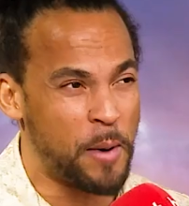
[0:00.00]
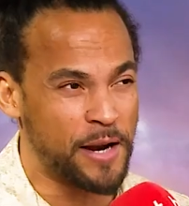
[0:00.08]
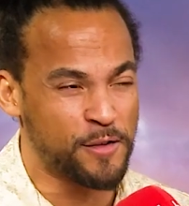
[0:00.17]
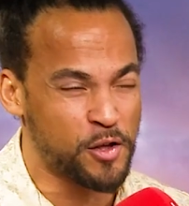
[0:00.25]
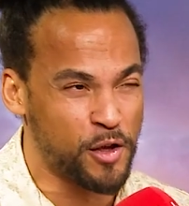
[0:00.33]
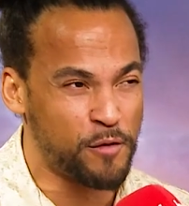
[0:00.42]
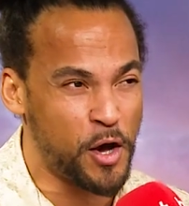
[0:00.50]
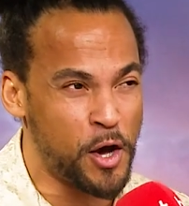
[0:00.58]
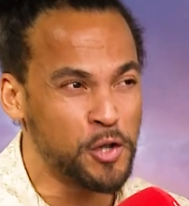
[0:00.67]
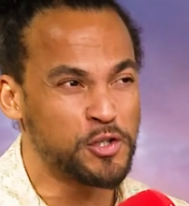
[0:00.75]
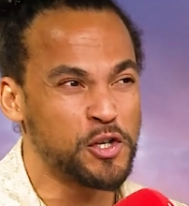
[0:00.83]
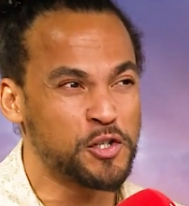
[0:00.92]
about this because I've
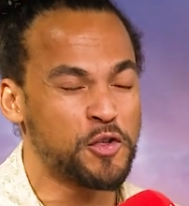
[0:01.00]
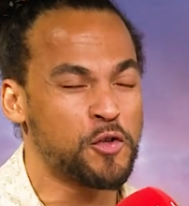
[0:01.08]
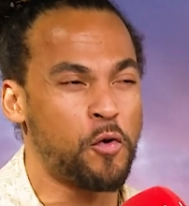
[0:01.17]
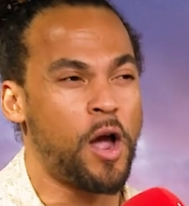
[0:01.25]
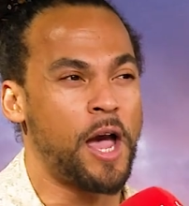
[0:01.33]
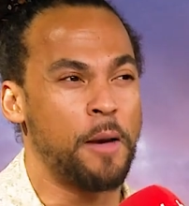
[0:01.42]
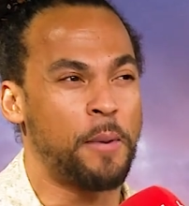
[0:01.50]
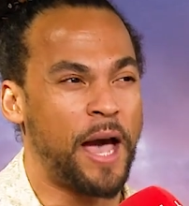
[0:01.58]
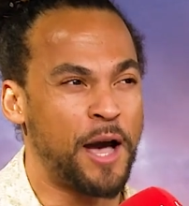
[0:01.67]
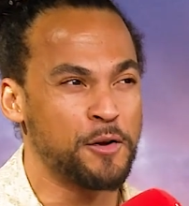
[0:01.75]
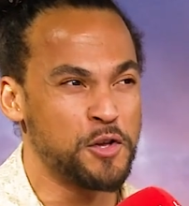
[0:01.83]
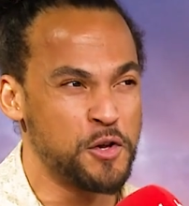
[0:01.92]
heard you describe
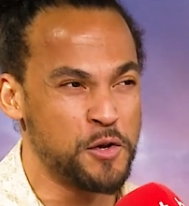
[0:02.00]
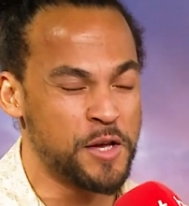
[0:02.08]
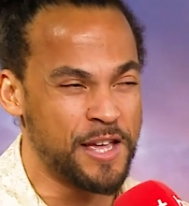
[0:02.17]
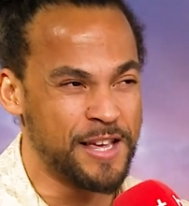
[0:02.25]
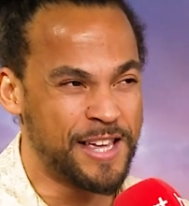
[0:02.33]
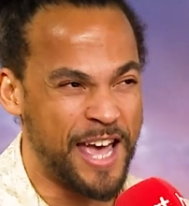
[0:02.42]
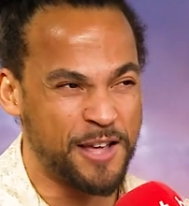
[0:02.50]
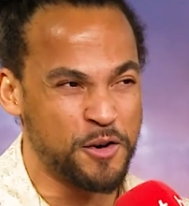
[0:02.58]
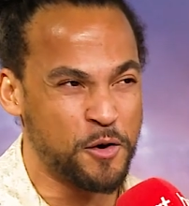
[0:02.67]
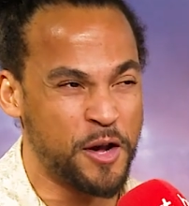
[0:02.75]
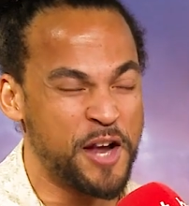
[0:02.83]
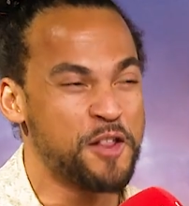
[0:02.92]
how you get
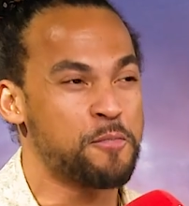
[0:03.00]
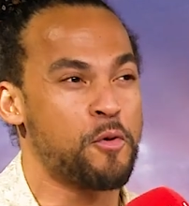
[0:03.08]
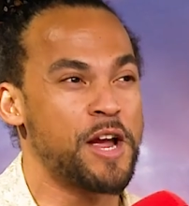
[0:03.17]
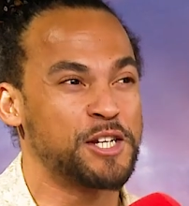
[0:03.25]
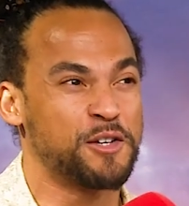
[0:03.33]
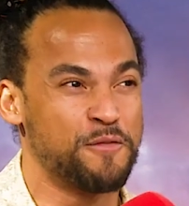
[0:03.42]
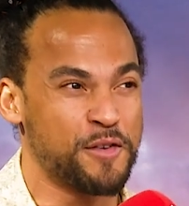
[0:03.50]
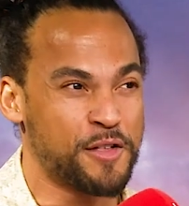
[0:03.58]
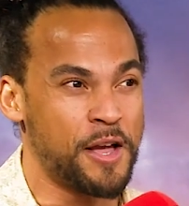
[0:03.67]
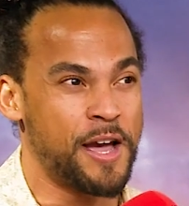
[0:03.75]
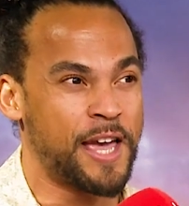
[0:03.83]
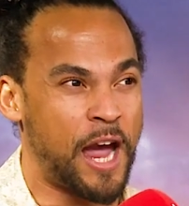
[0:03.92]
your inspiration for
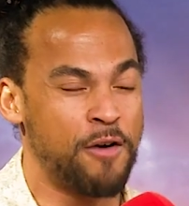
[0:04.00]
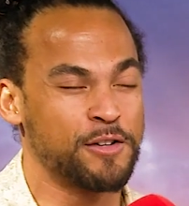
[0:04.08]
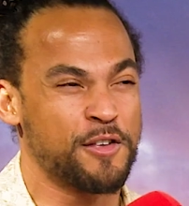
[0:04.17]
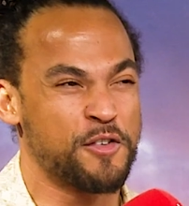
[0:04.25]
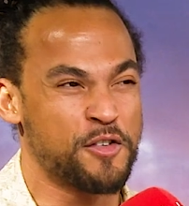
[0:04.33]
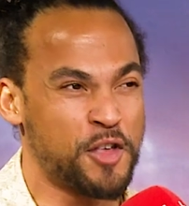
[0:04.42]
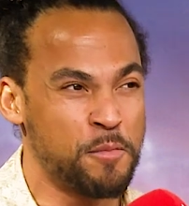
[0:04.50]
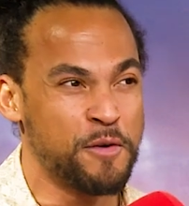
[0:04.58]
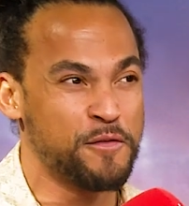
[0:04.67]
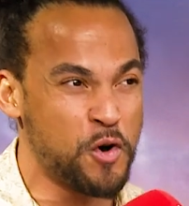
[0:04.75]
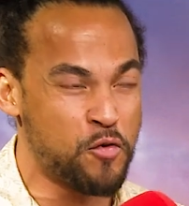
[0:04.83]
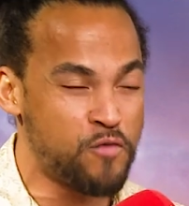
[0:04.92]
certain characters, and some
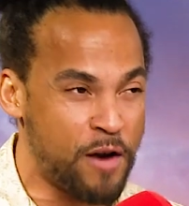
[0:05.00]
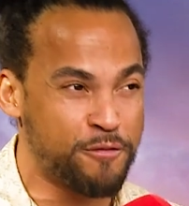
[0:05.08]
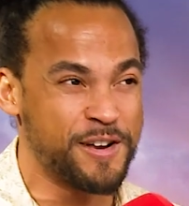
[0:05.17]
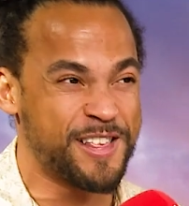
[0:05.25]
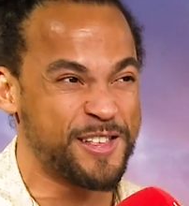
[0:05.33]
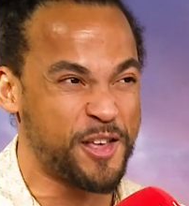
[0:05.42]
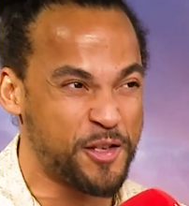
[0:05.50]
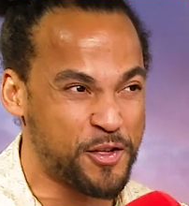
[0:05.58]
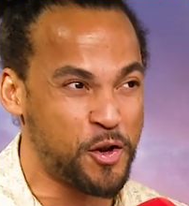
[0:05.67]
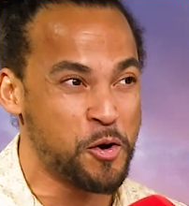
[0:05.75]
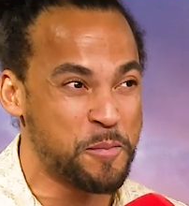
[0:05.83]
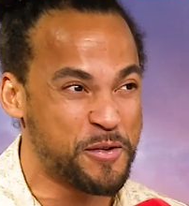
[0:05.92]
of your references are
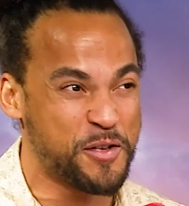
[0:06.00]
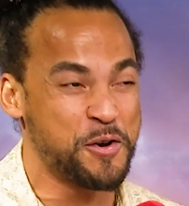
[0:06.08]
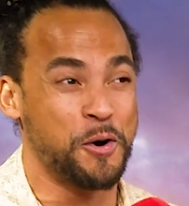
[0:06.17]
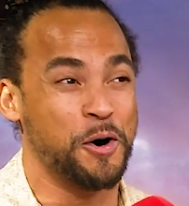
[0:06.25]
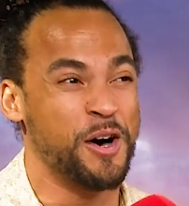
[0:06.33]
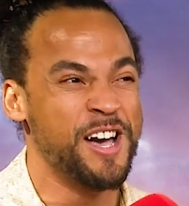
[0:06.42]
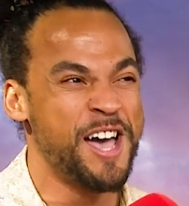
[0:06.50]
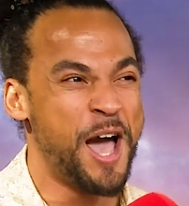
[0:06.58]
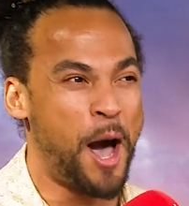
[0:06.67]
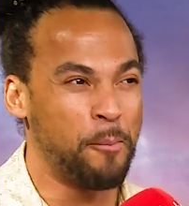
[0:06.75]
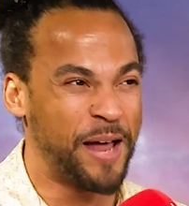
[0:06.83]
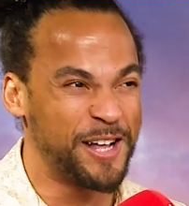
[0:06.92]
so obscure.
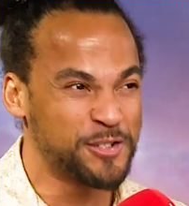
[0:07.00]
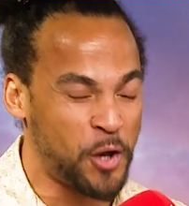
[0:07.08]
I'm like,